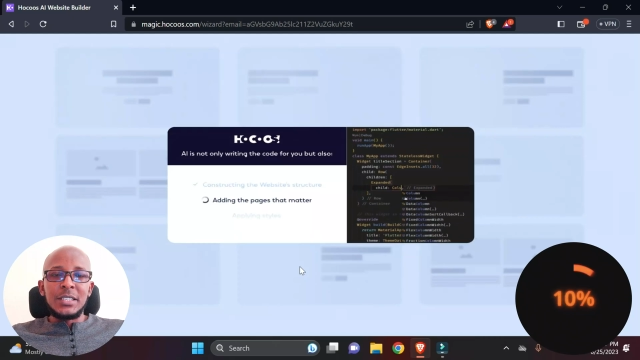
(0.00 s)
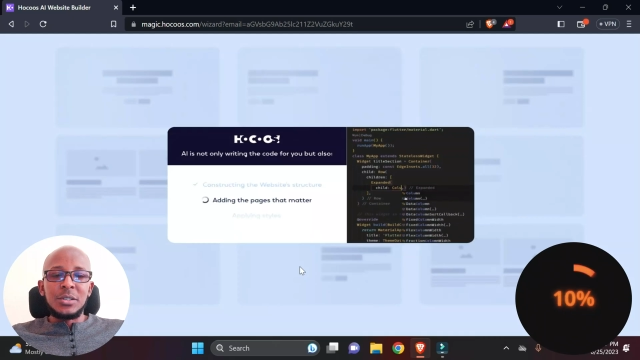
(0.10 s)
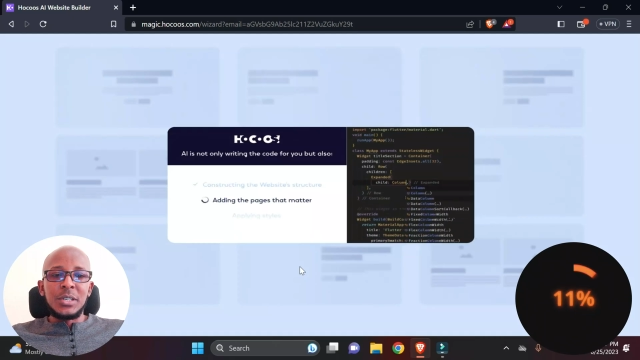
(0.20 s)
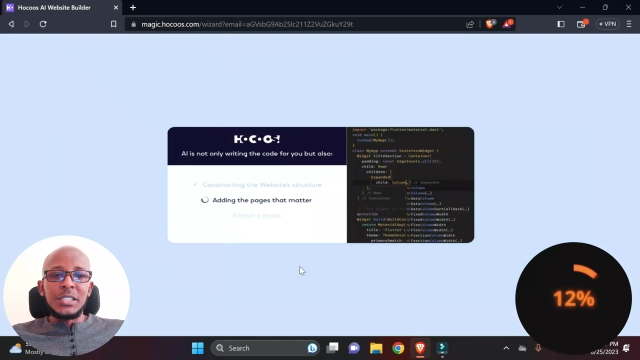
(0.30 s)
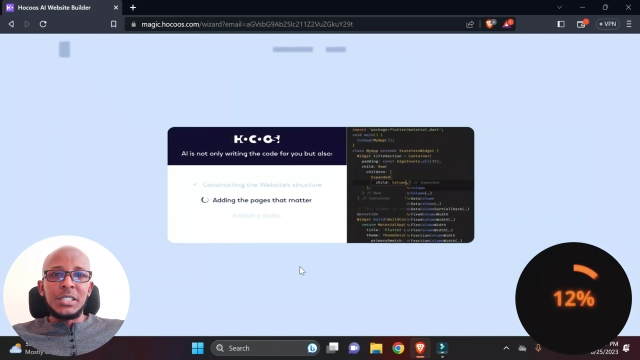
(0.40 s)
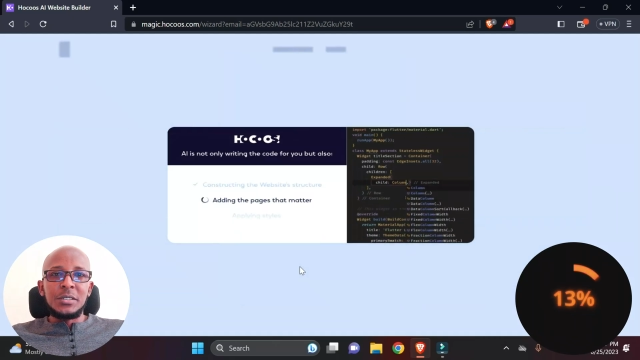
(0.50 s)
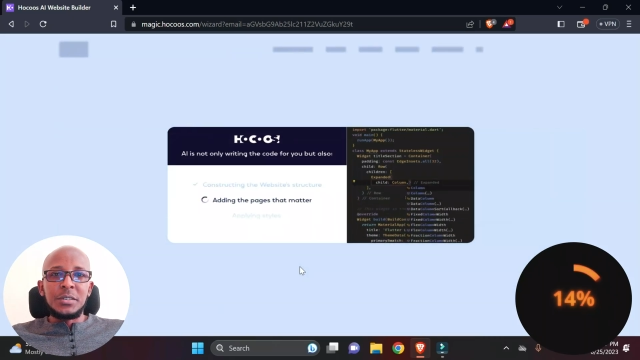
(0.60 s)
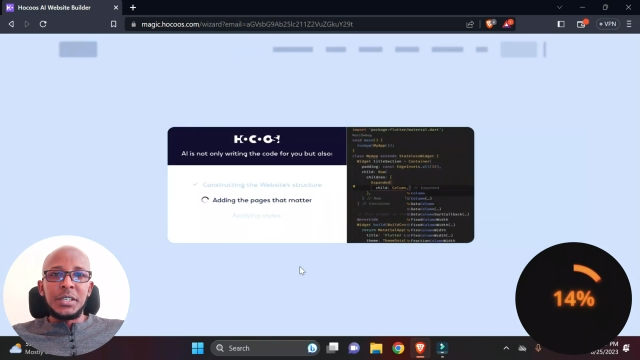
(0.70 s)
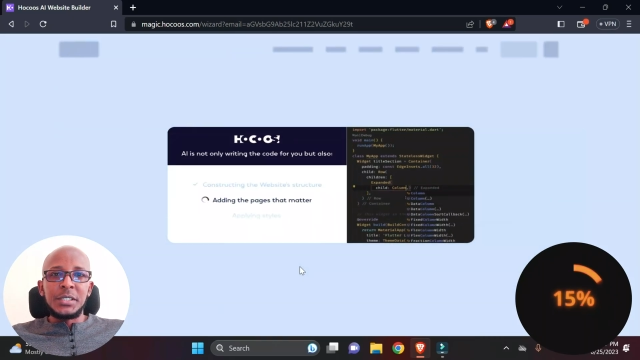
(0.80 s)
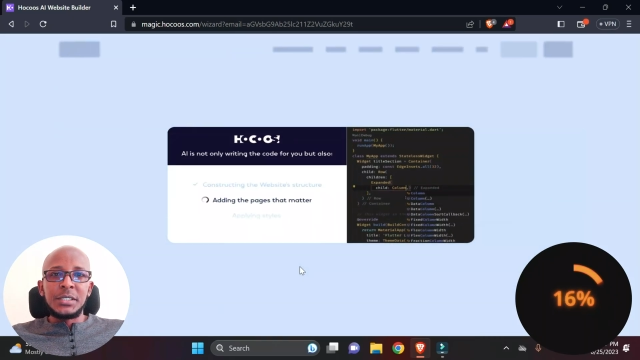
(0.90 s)
is going to
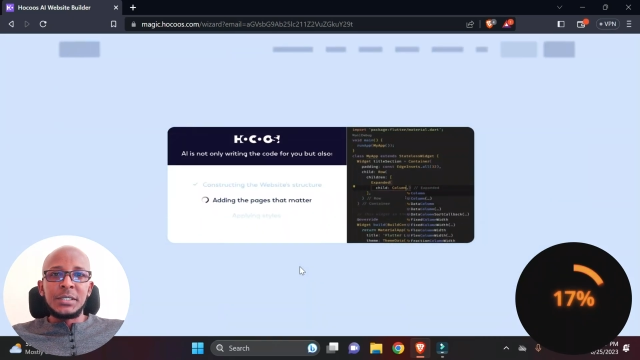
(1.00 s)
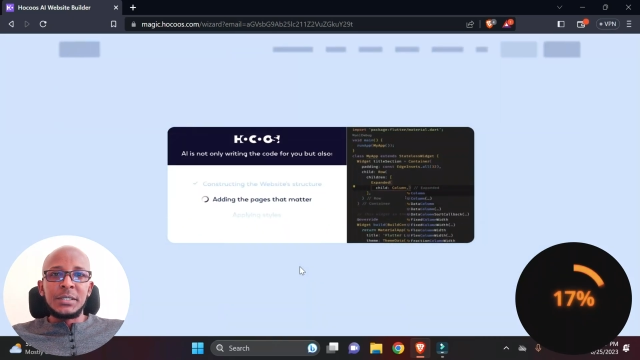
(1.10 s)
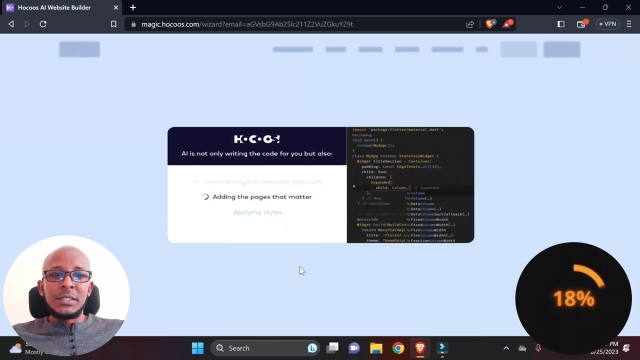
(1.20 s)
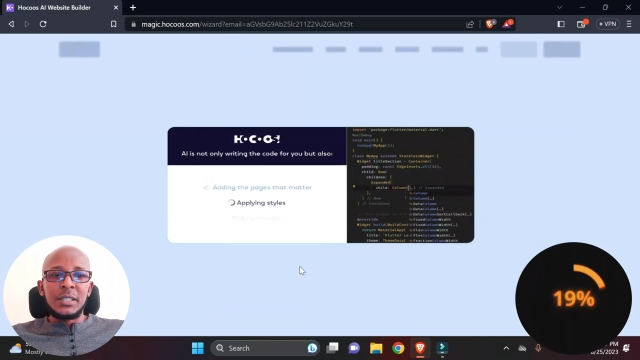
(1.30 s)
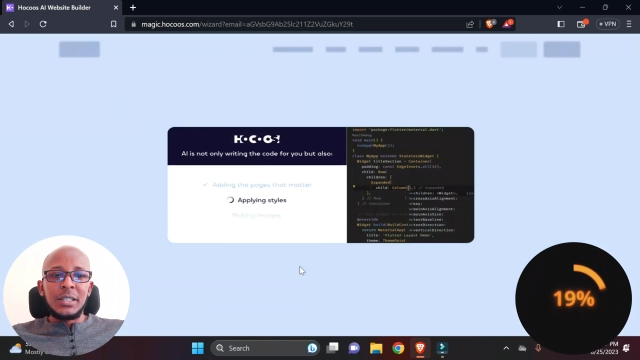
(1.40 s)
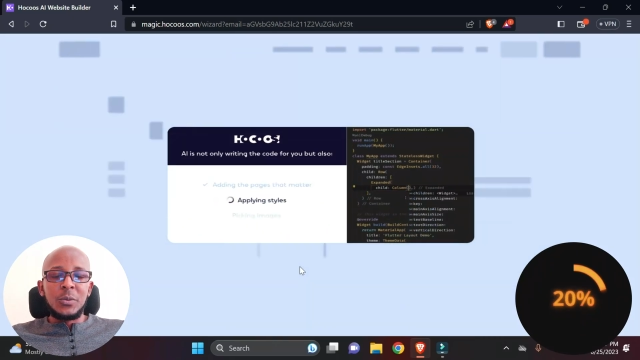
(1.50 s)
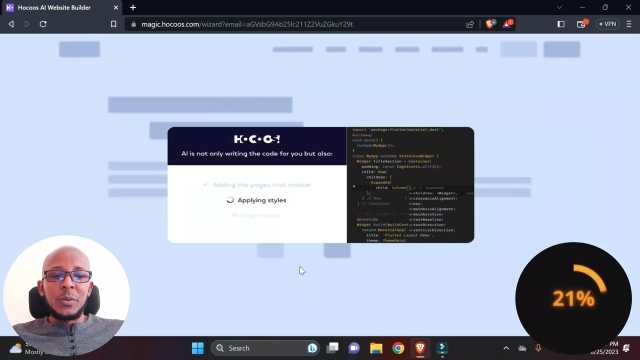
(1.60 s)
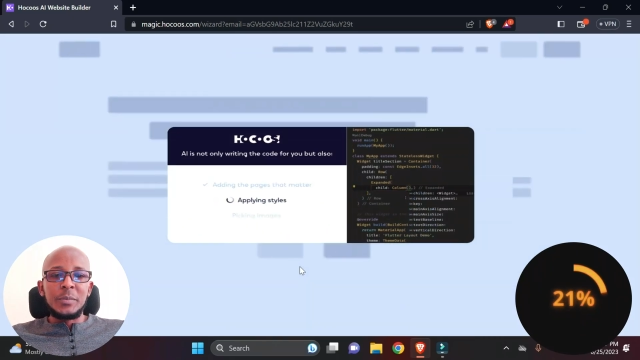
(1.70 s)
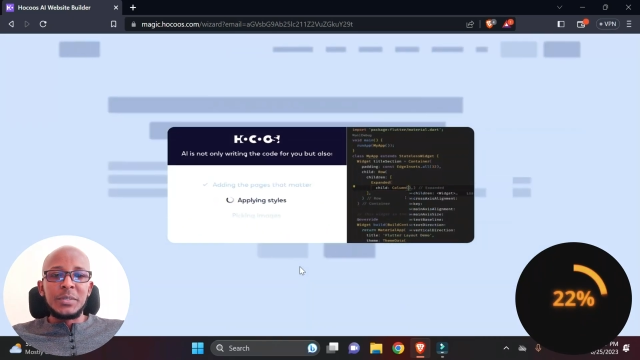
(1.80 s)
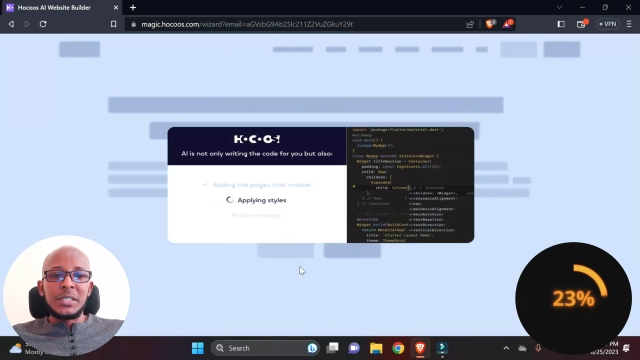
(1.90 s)
generate the
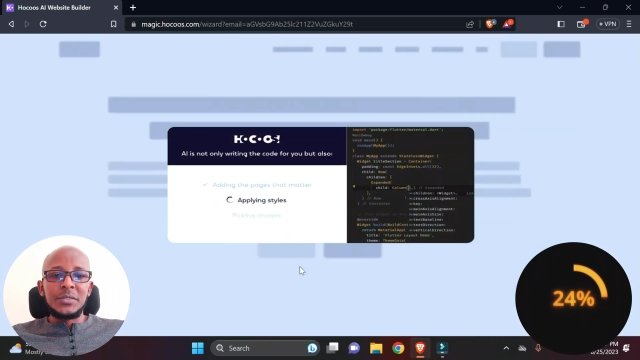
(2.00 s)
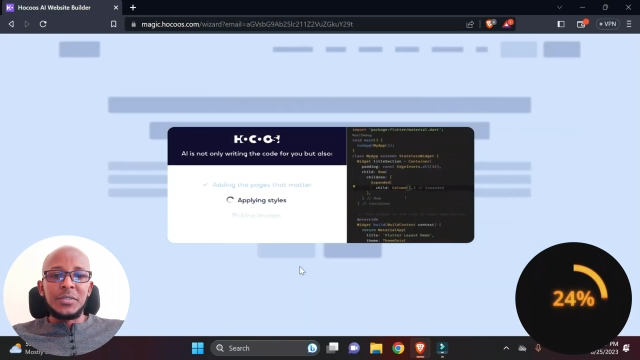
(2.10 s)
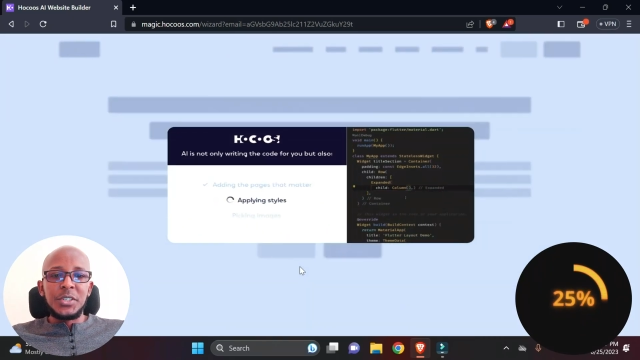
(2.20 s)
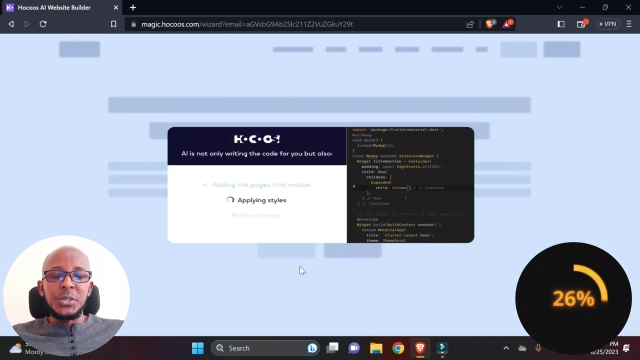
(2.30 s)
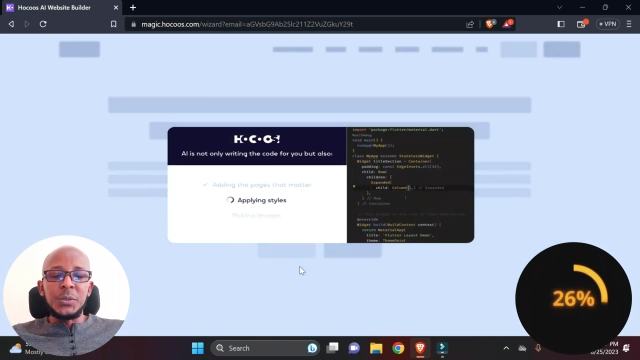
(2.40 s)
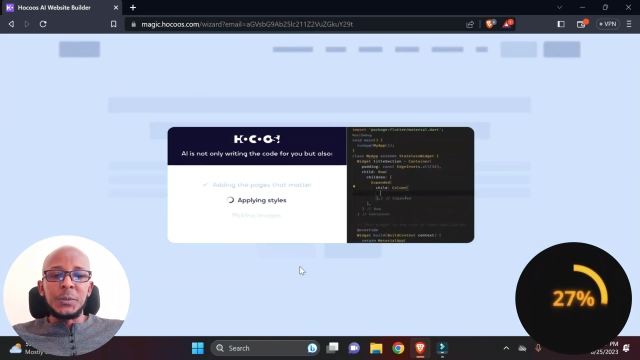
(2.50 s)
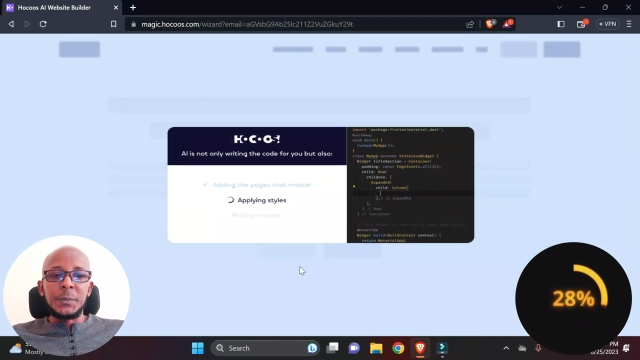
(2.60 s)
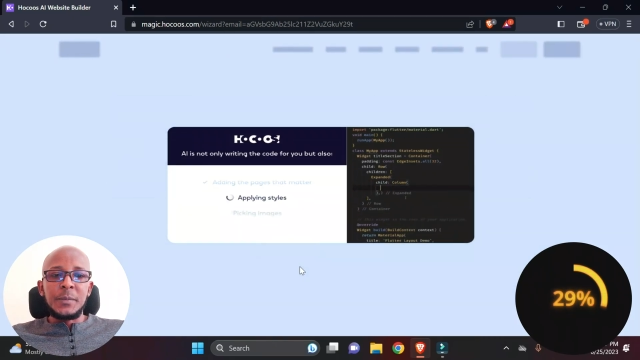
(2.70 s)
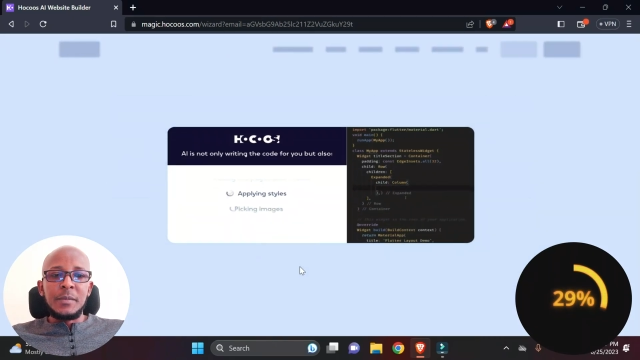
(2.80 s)
website for you.